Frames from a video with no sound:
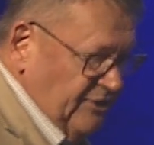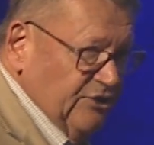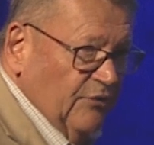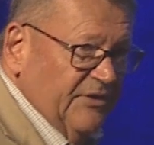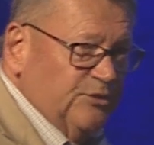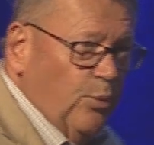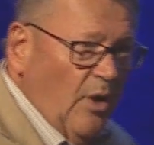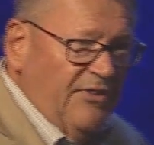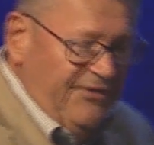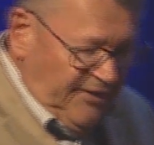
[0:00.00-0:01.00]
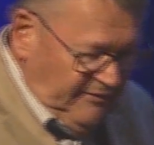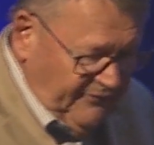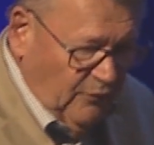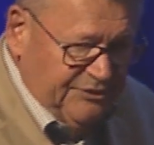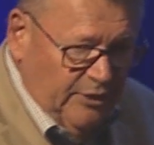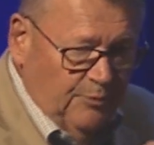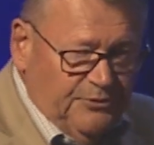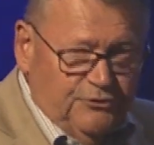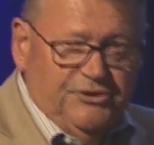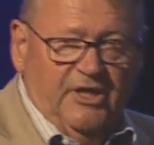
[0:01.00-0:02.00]
So if there's one thing, folks, I hope
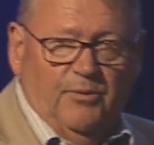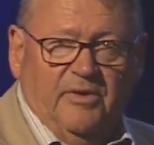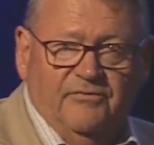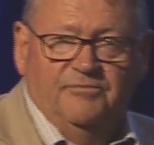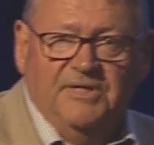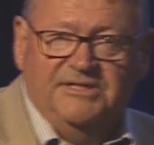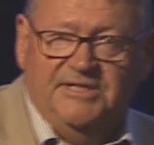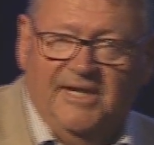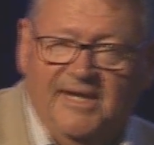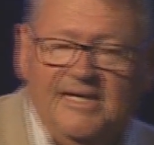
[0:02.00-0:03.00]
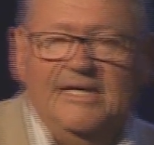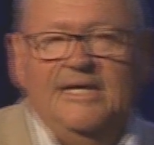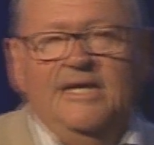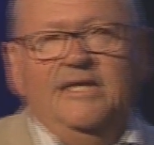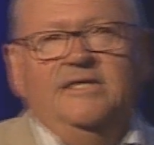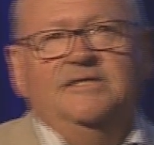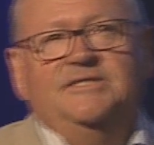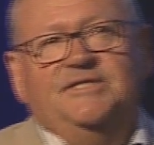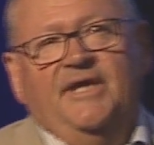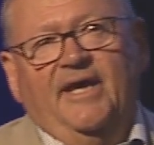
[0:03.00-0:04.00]
that you take away from me today,
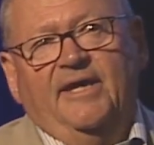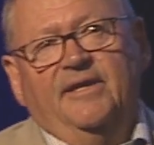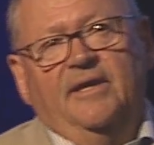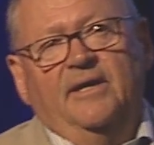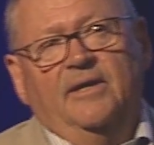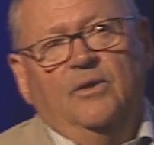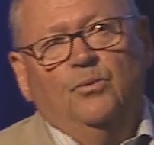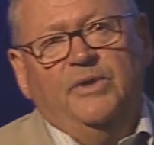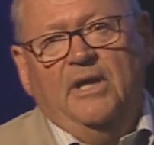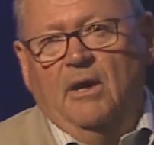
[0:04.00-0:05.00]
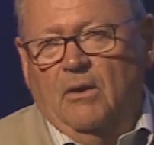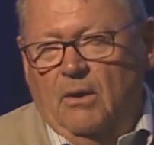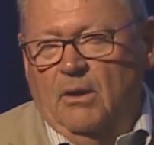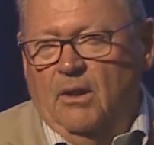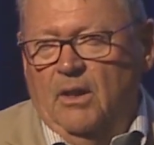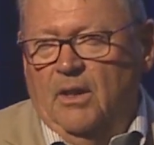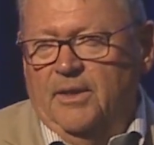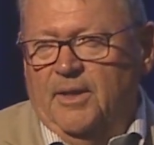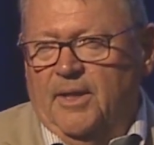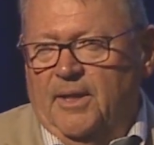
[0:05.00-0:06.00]
is that we are
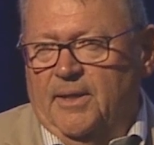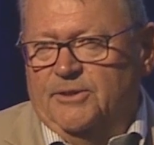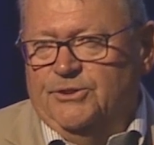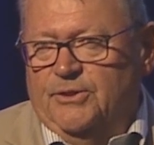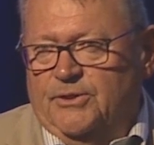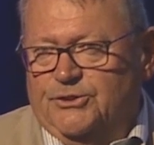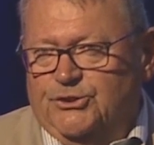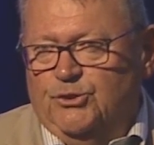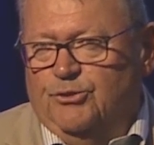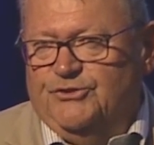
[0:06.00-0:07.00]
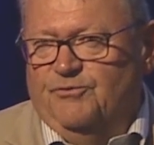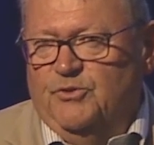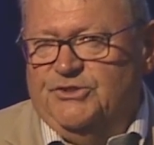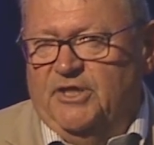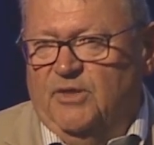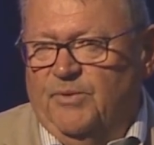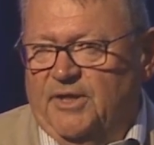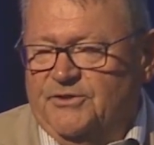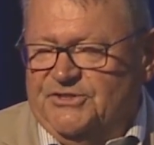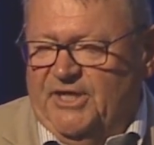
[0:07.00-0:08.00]
all stewards of music, and we
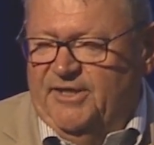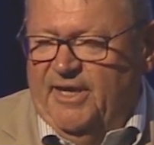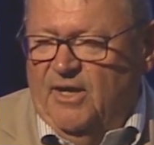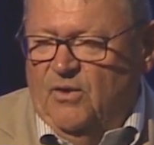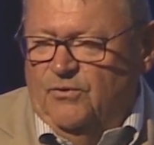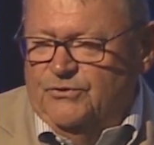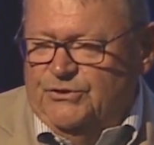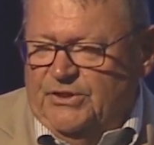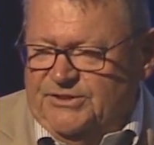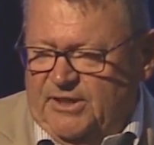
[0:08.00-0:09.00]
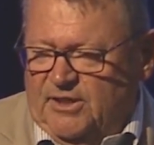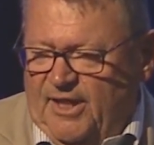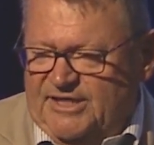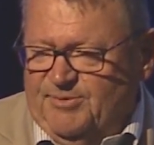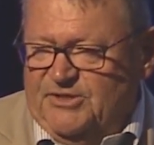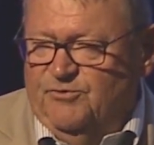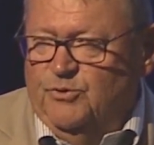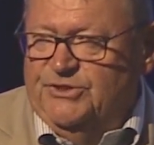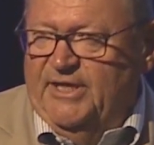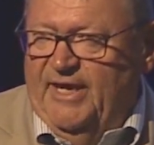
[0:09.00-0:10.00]
understand how technical aspects of
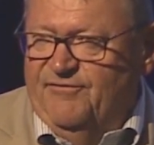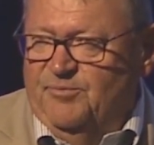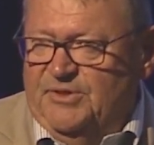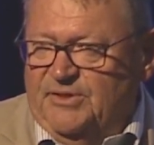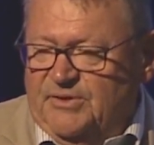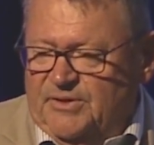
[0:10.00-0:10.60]
music have to be